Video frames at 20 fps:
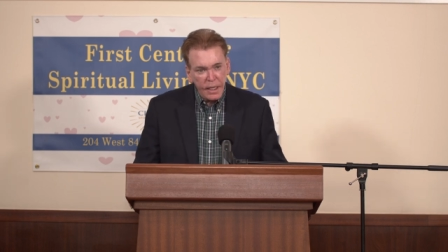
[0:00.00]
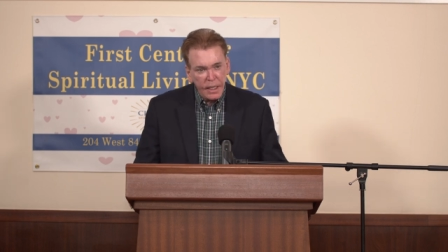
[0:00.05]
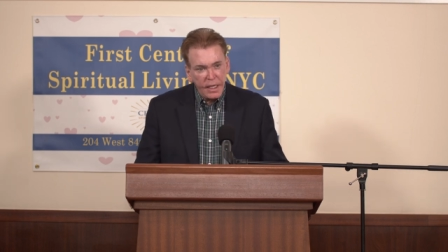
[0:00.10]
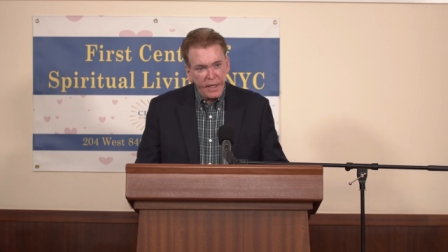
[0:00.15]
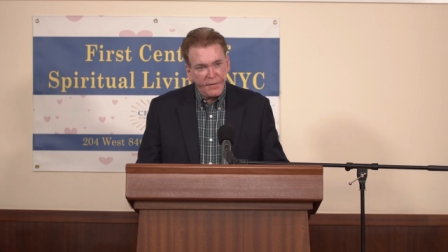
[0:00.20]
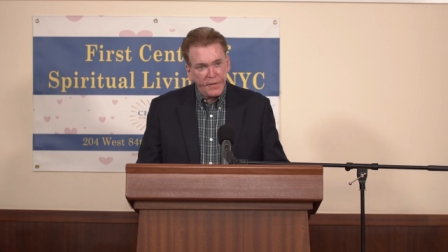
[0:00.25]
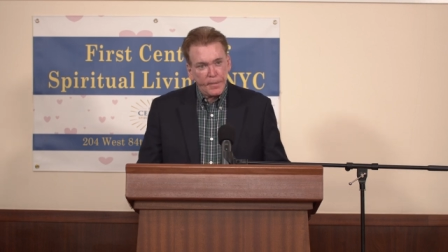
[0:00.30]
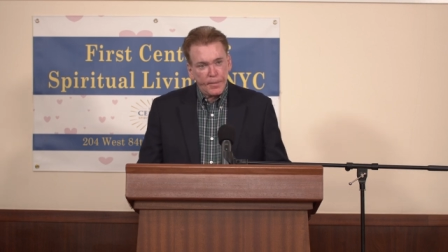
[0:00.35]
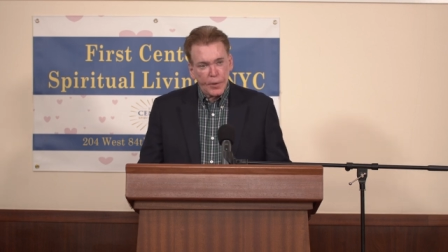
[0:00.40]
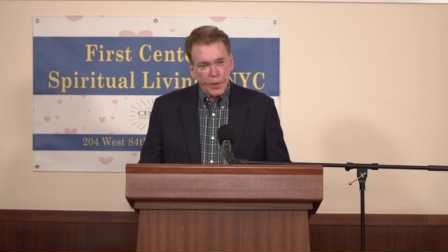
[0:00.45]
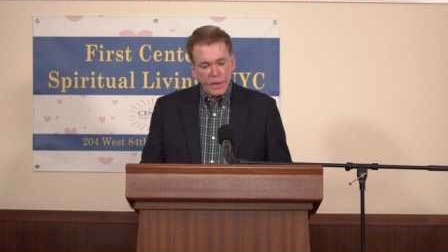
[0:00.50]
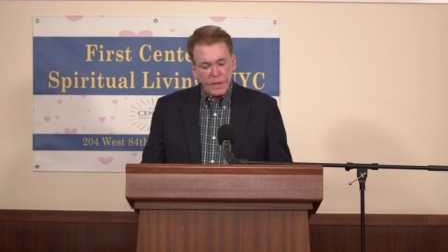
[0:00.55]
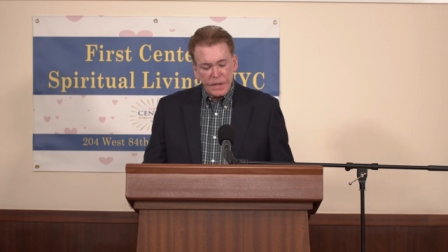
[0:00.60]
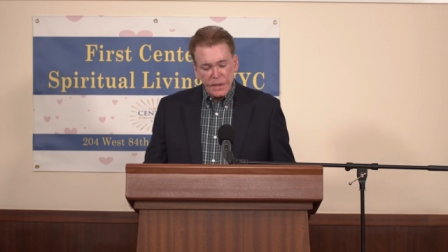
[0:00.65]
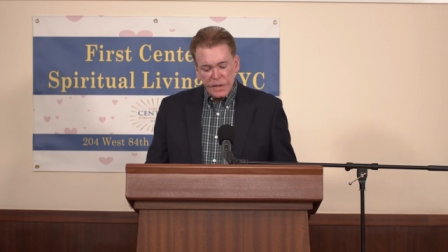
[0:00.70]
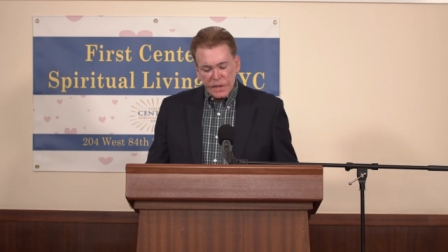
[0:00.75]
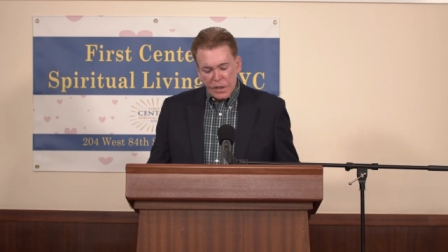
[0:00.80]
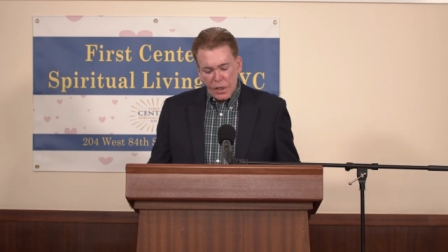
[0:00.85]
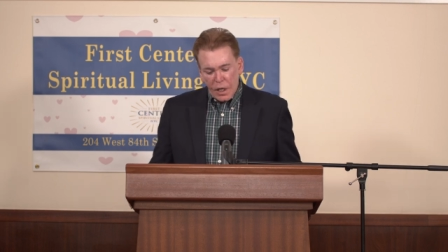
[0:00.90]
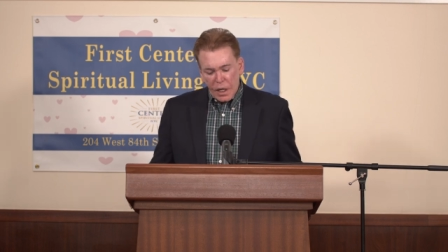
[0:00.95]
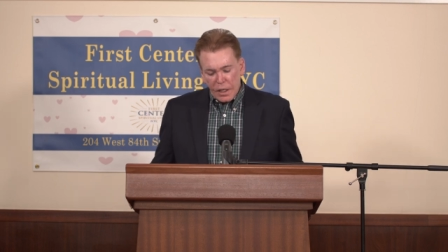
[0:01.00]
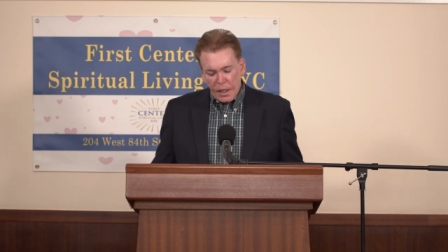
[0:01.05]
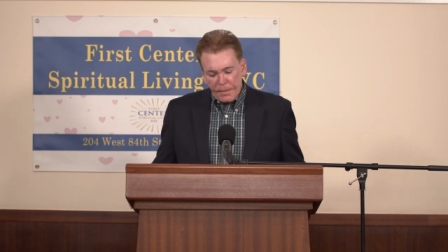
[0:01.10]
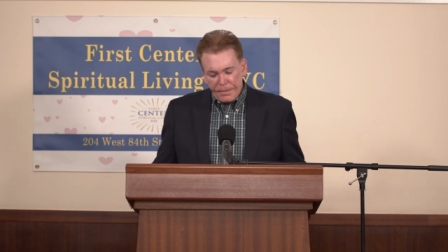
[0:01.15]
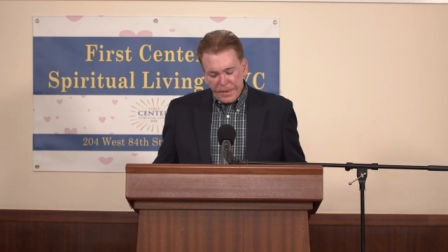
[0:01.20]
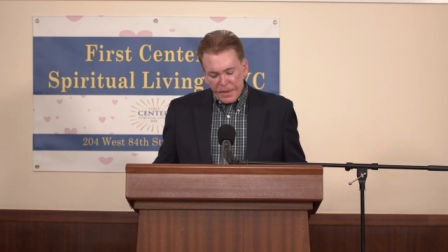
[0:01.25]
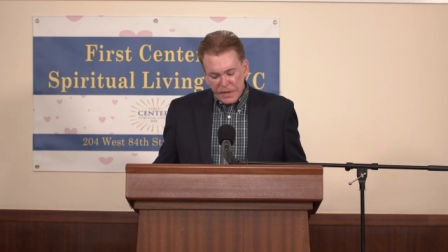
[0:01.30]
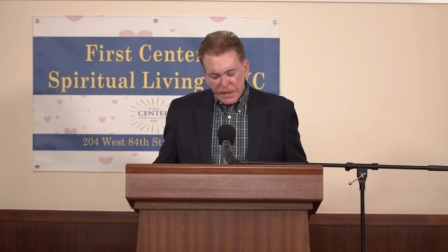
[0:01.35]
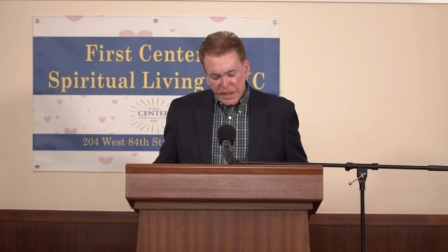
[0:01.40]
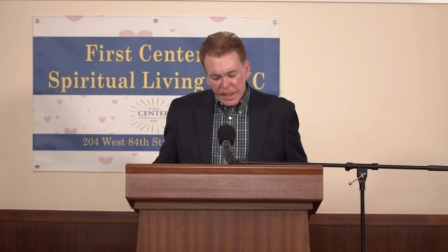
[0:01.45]
If a person's caught
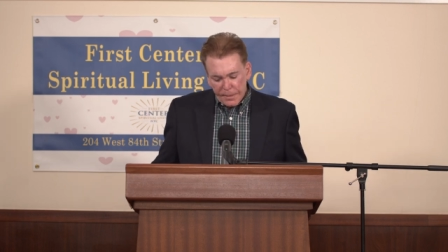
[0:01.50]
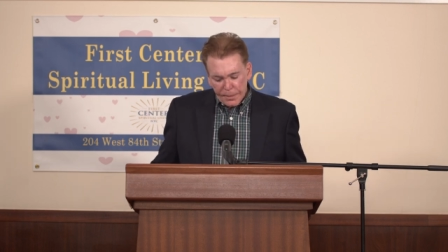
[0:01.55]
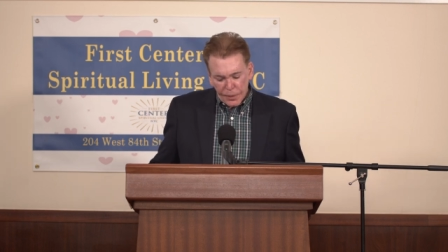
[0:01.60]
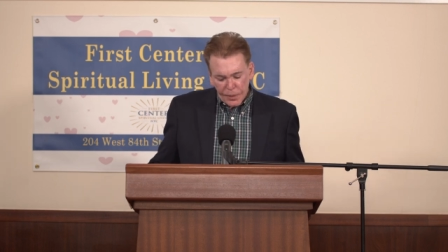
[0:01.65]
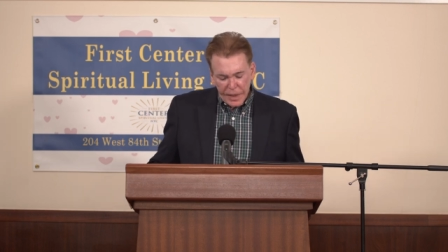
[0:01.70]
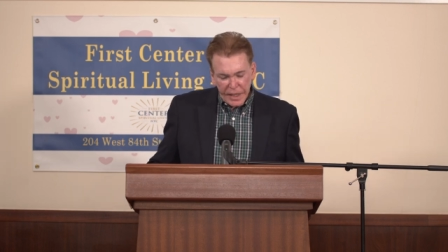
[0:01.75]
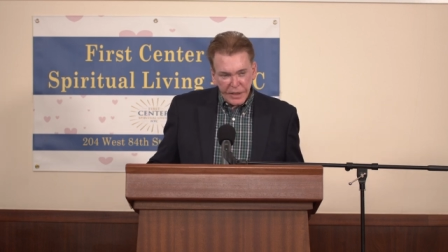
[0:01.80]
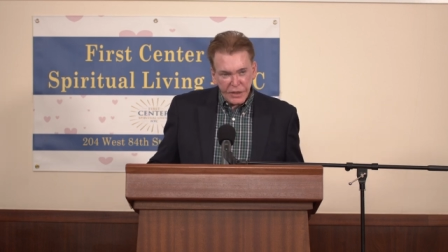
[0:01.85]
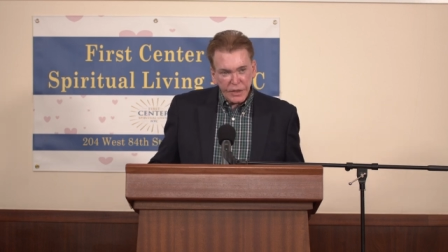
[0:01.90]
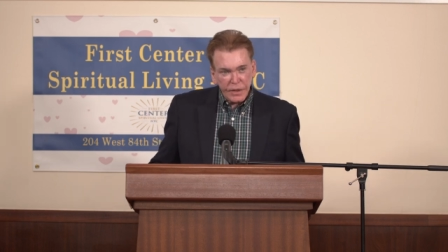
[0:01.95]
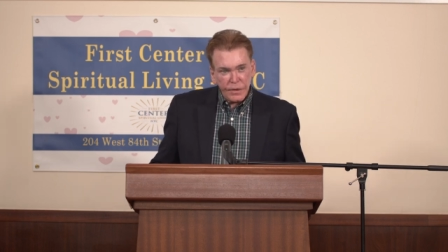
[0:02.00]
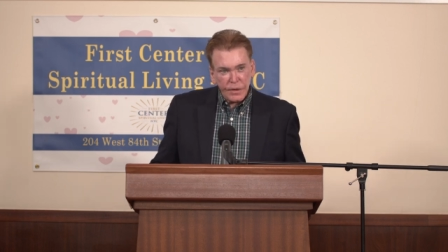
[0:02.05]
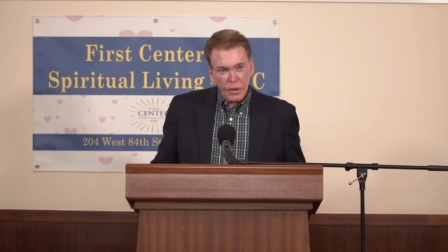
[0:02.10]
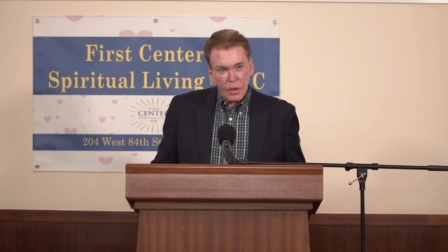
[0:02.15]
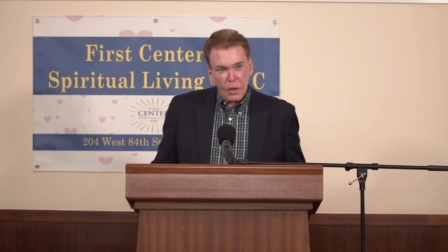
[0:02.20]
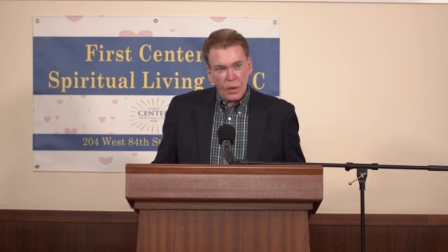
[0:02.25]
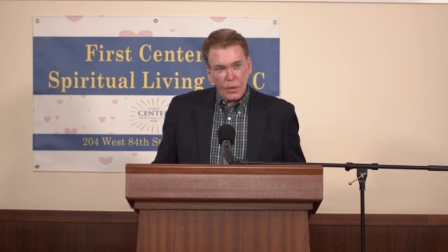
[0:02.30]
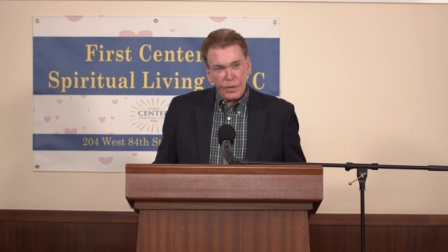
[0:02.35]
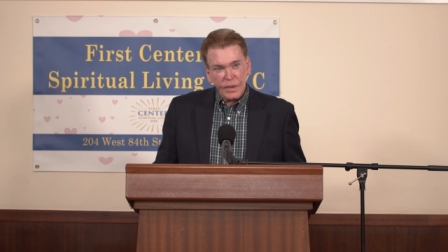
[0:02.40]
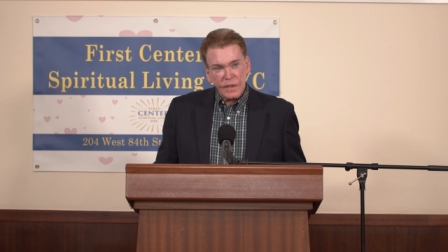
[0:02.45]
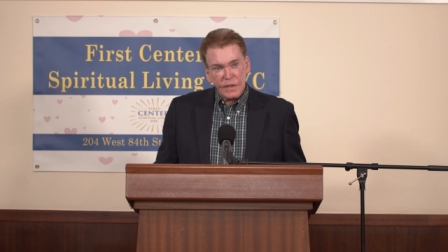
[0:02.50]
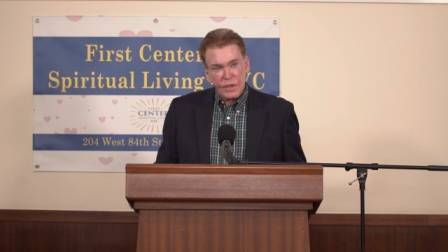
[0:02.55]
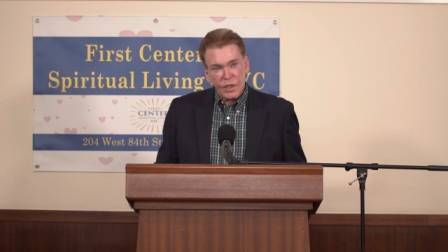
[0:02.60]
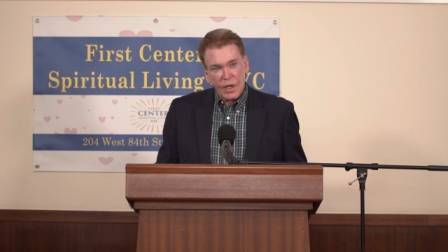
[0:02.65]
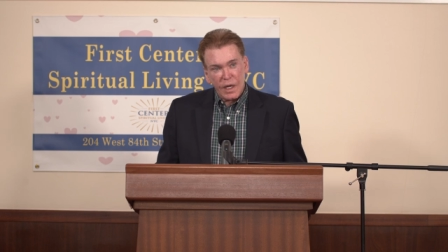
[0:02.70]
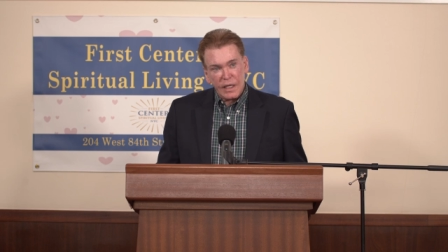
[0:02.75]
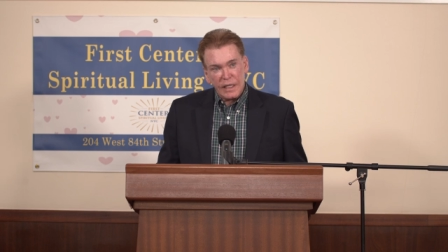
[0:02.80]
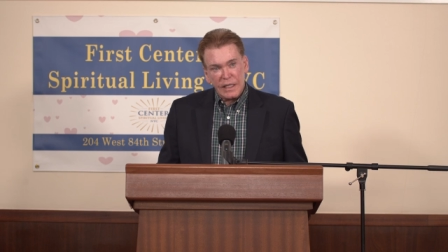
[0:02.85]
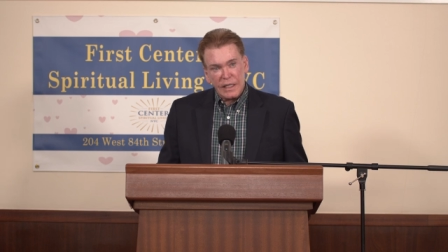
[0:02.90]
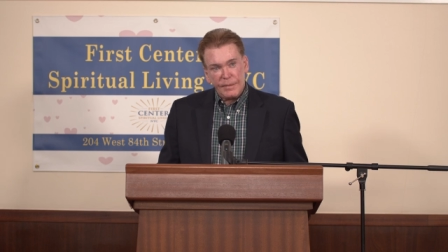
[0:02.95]
up in separation, they're always
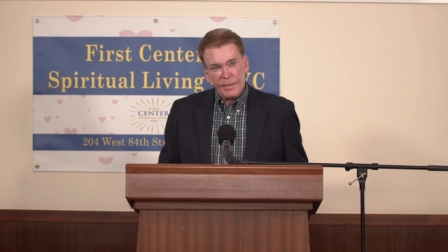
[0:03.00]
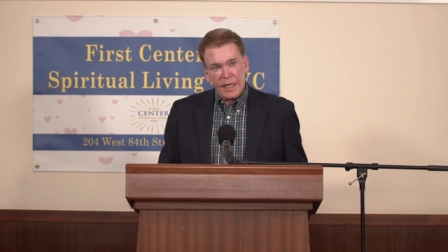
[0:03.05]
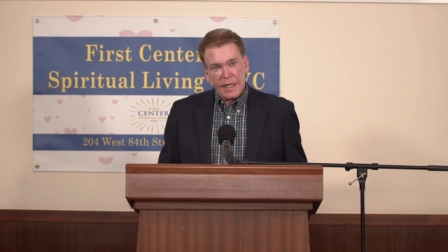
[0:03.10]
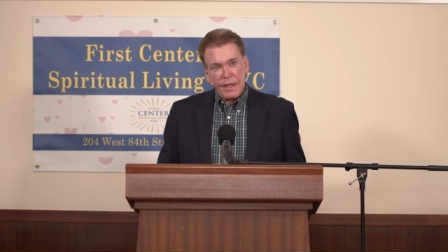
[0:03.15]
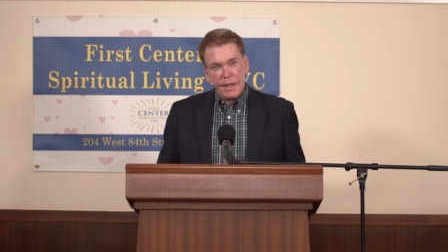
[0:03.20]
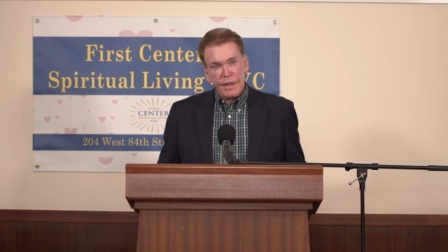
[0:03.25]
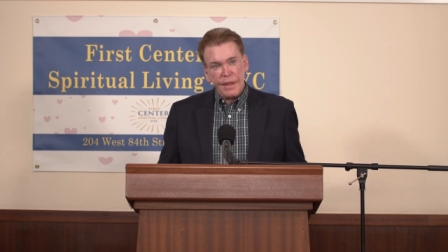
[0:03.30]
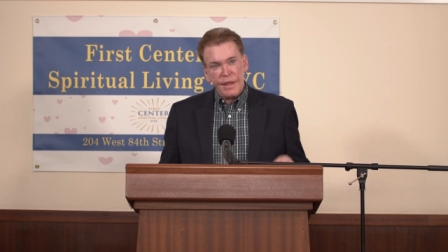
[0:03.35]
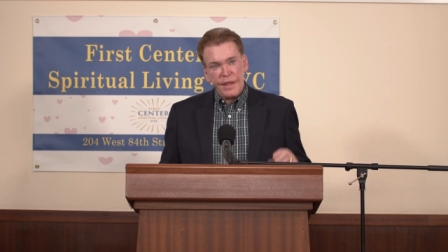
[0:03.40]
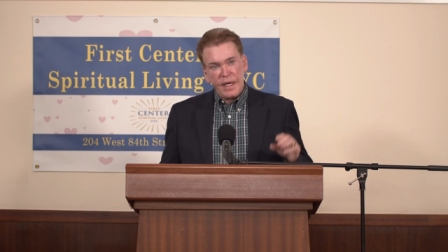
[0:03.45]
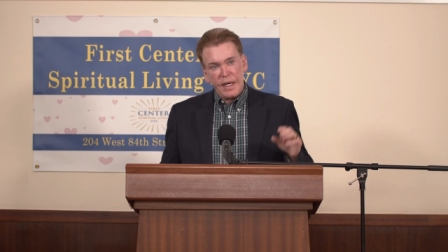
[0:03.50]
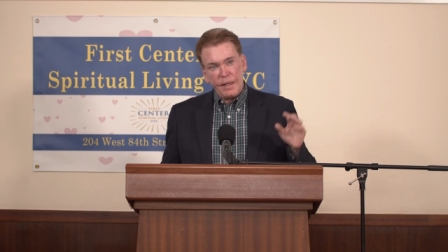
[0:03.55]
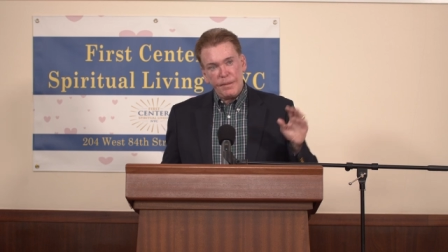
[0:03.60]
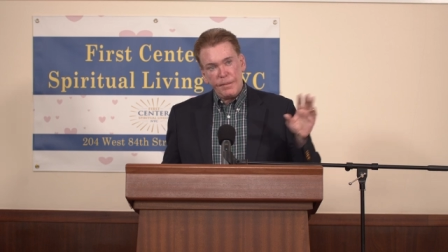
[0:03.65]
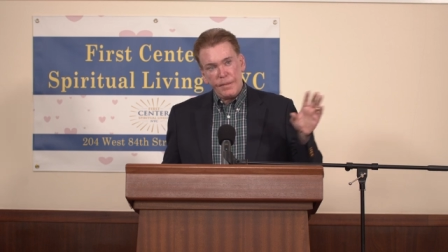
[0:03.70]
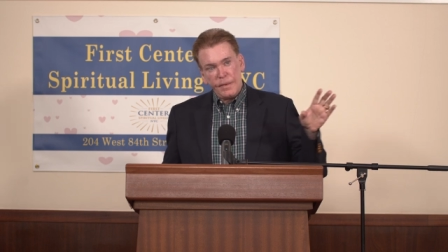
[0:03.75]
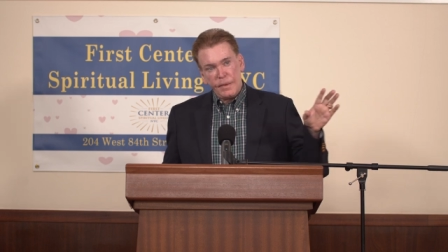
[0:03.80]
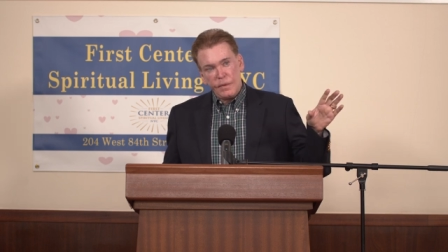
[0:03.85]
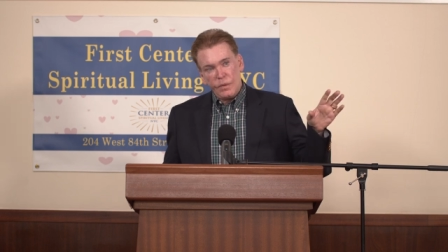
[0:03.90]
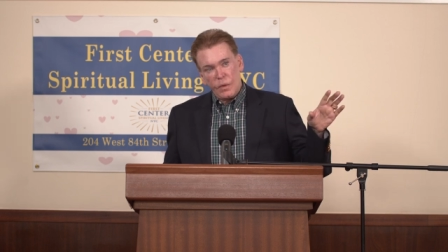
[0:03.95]
talking about them,